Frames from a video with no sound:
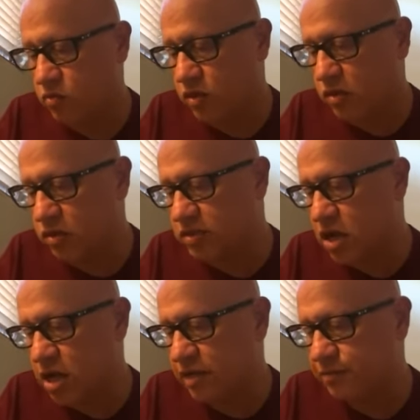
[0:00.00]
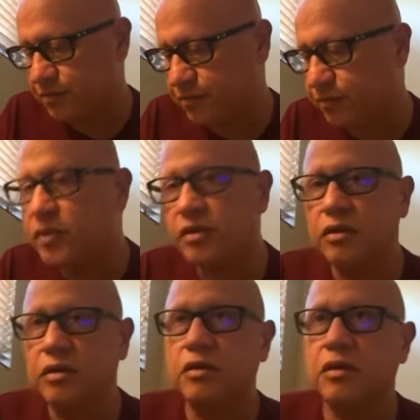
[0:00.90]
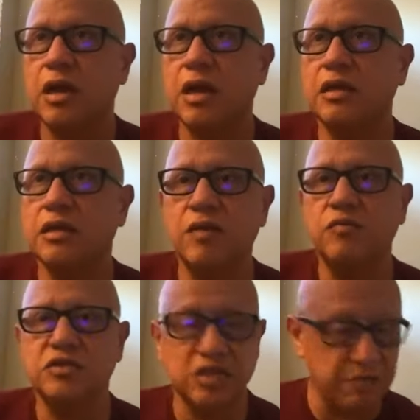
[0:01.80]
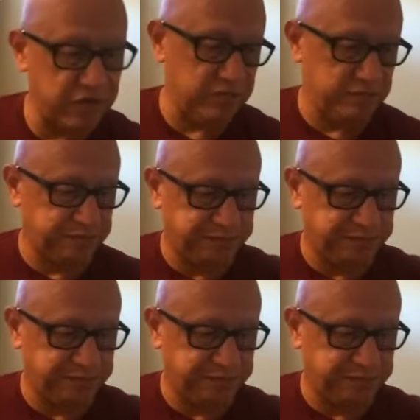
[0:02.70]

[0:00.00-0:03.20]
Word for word: we hold on. And I will stop there.